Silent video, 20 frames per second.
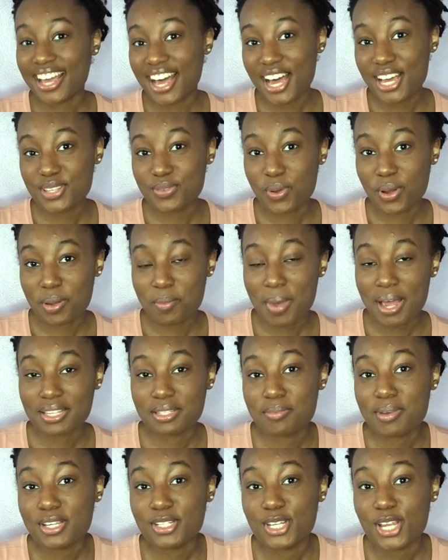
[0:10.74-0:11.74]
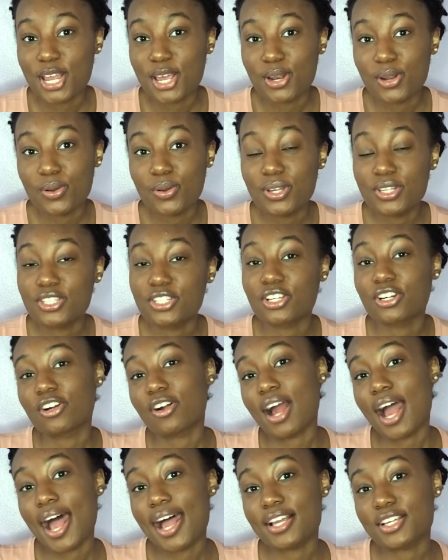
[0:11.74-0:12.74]
guys, welcome back to my channel. It's your girl
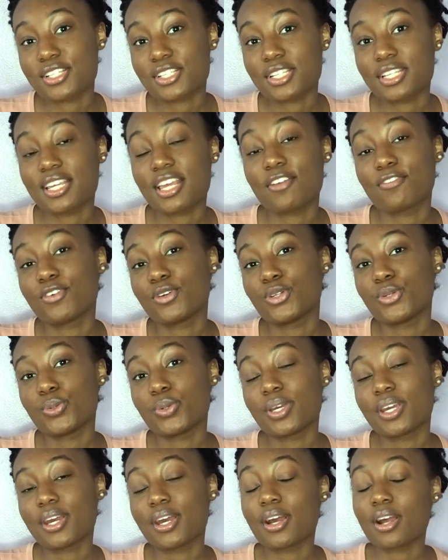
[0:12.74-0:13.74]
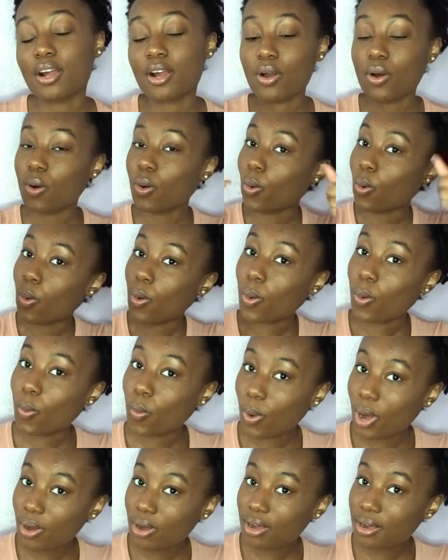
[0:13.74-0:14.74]
Ashley. If you're new here,
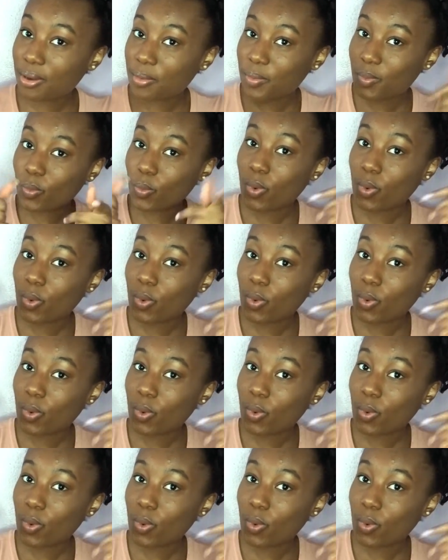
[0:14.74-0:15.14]
welcome.